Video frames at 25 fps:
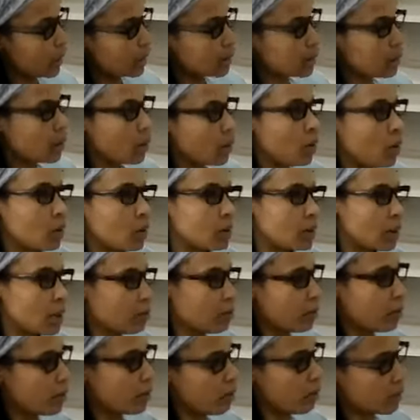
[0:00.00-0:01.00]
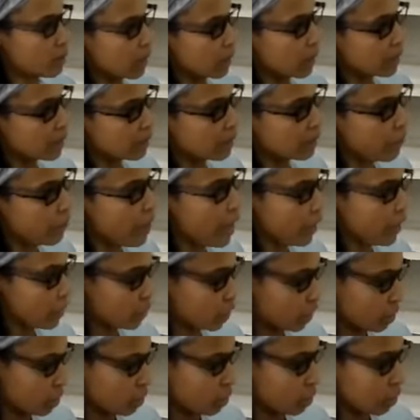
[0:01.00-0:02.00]
that's a whole number, or that's a
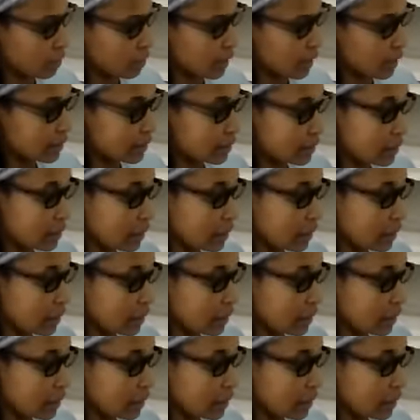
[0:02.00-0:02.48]
fraction, or that's a